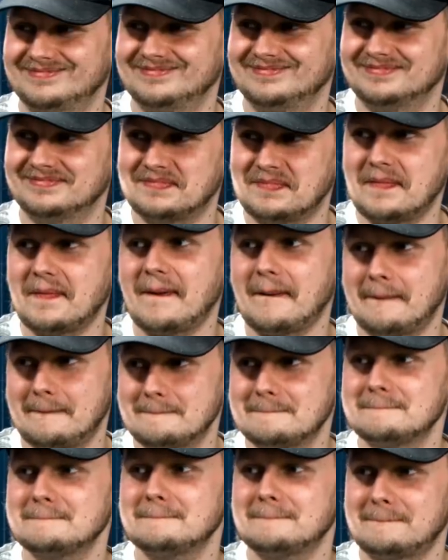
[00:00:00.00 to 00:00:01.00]
with
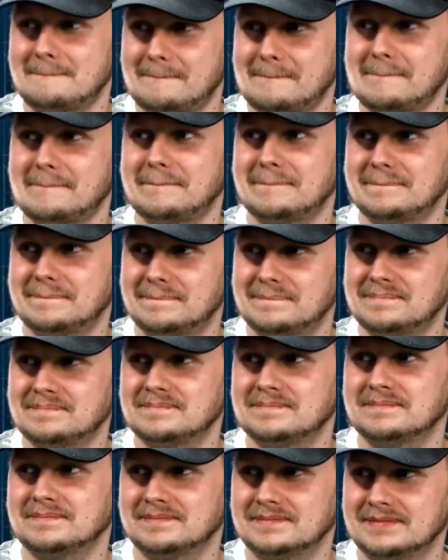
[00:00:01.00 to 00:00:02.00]
AVGN that even us as people
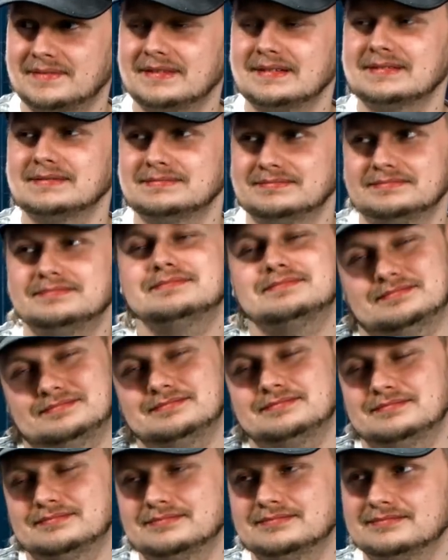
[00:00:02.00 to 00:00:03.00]
who are pretty
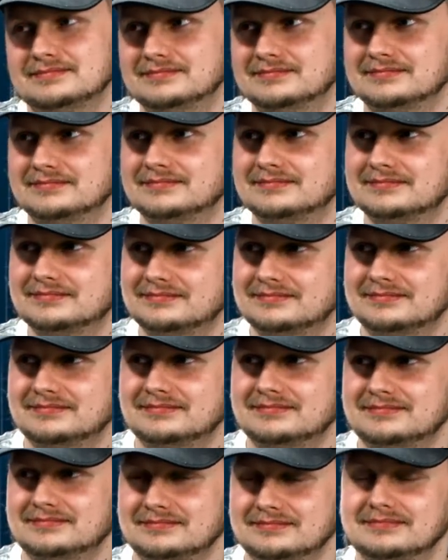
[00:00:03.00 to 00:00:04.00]
online don't always know
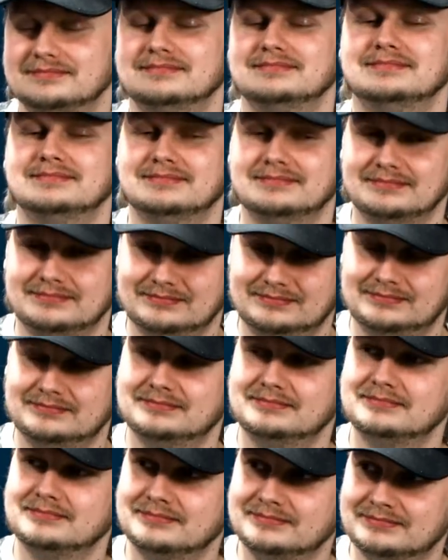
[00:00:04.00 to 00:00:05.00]
about.
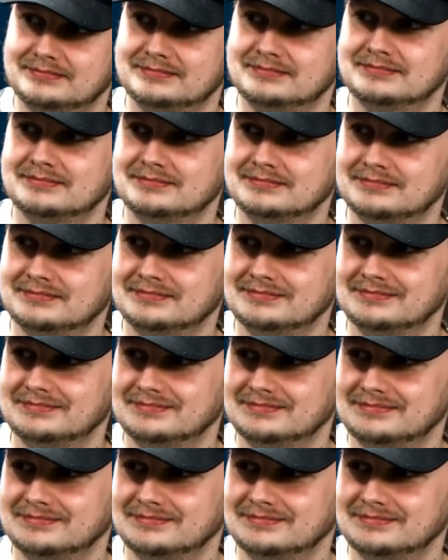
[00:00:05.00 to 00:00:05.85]
The rabbit hole runs deep.